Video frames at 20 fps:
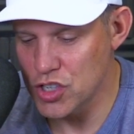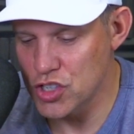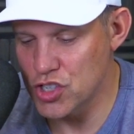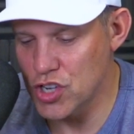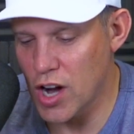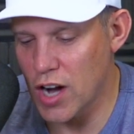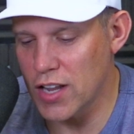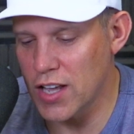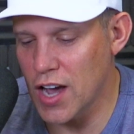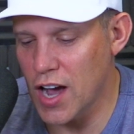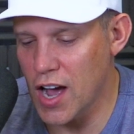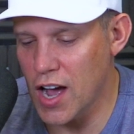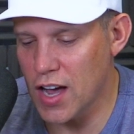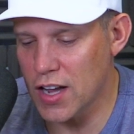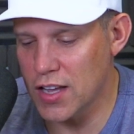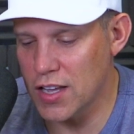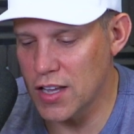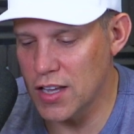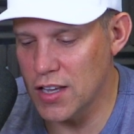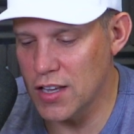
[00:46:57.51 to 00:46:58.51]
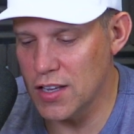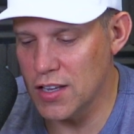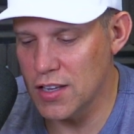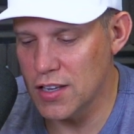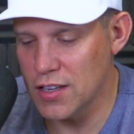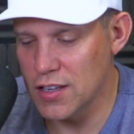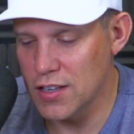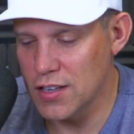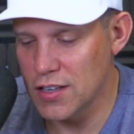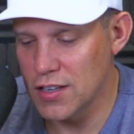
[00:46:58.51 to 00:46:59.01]
Johnny Hockey,
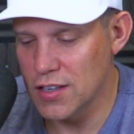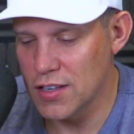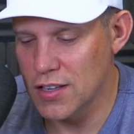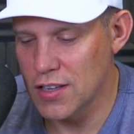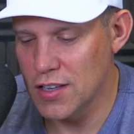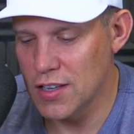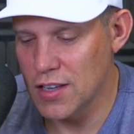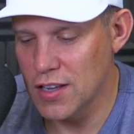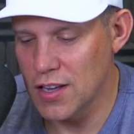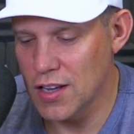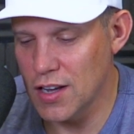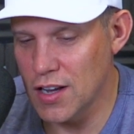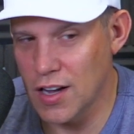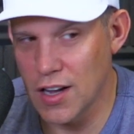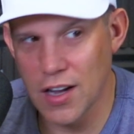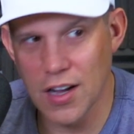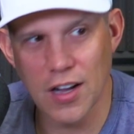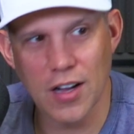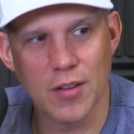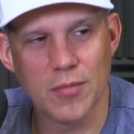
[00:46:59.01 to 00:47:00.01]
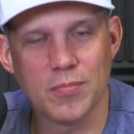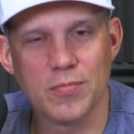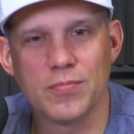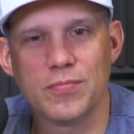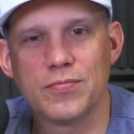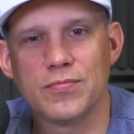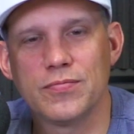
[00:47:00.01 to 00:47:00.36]
Johnny